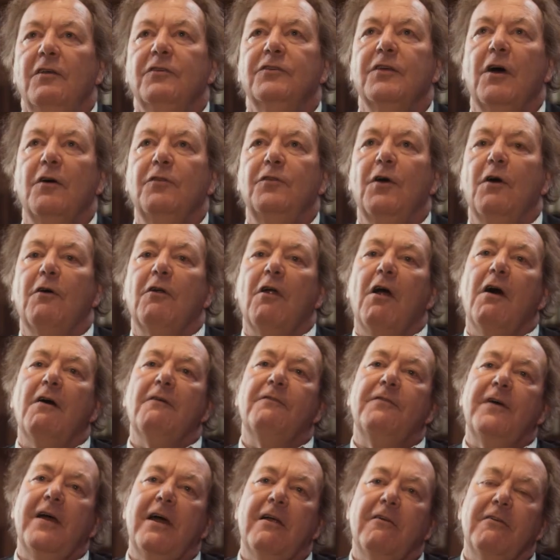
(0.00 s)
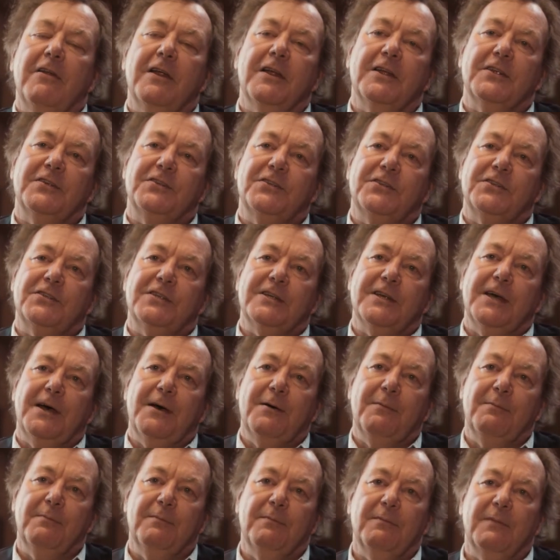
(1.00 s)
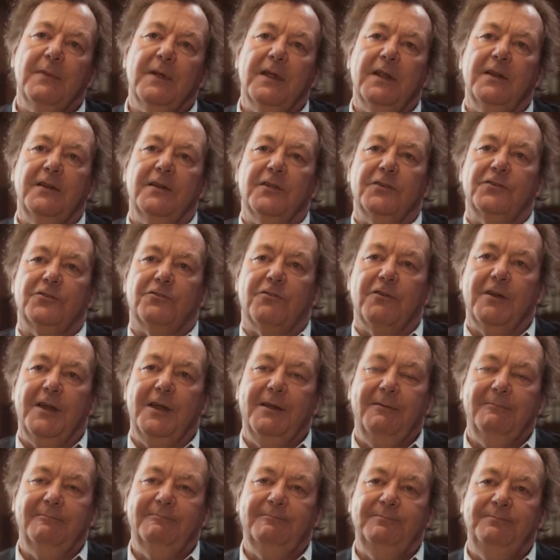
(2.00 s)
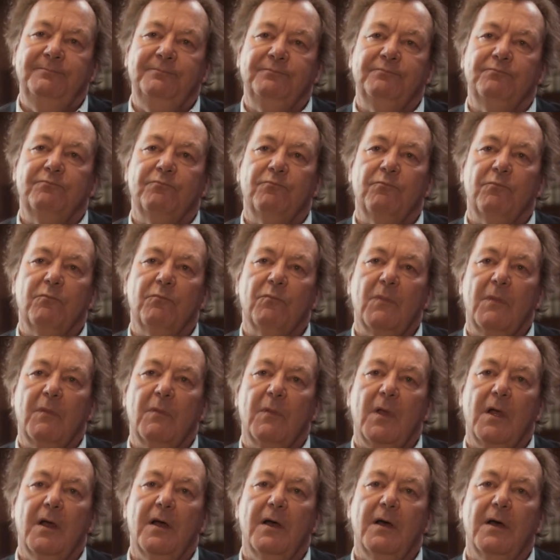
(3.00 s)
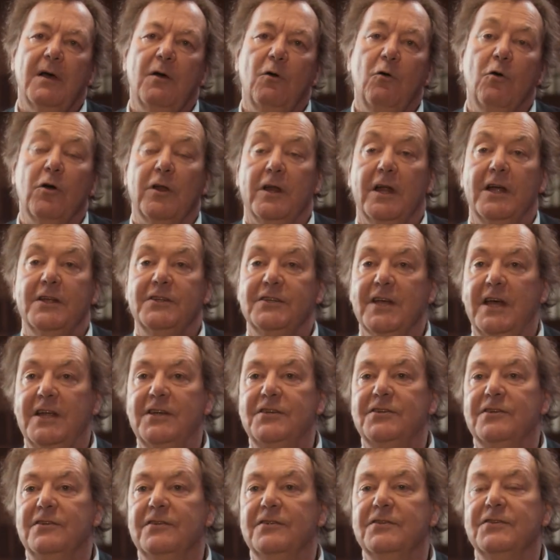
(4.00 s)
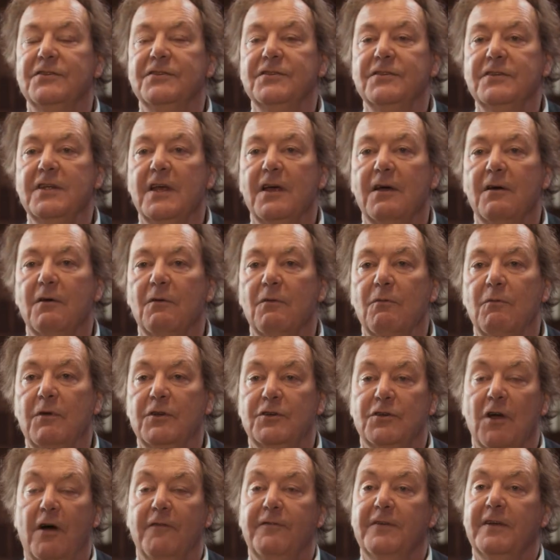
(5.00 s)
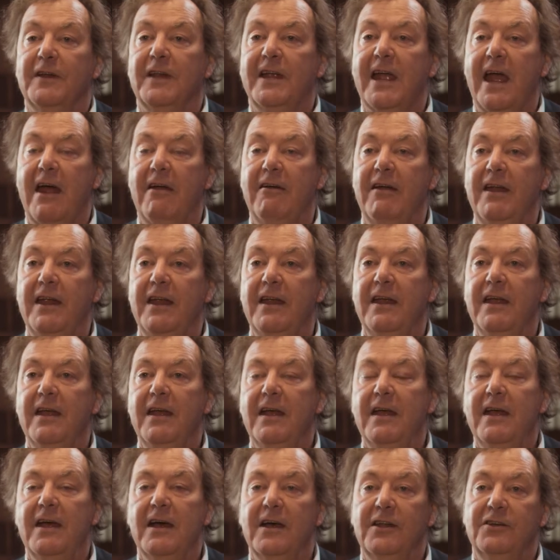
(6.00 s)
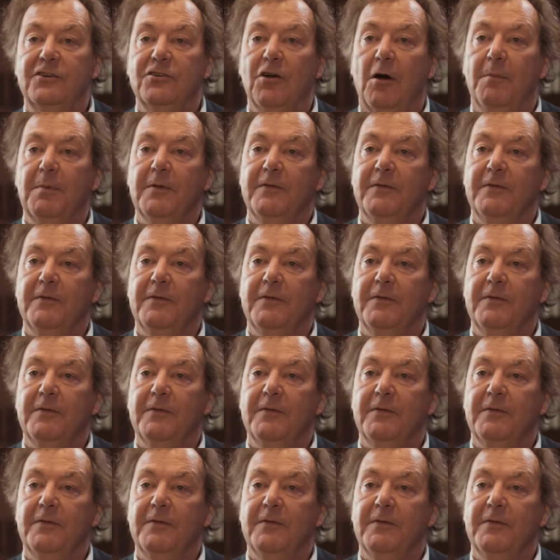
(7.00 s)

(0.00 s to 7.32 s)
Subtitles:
So there are various industry organizations which often carry job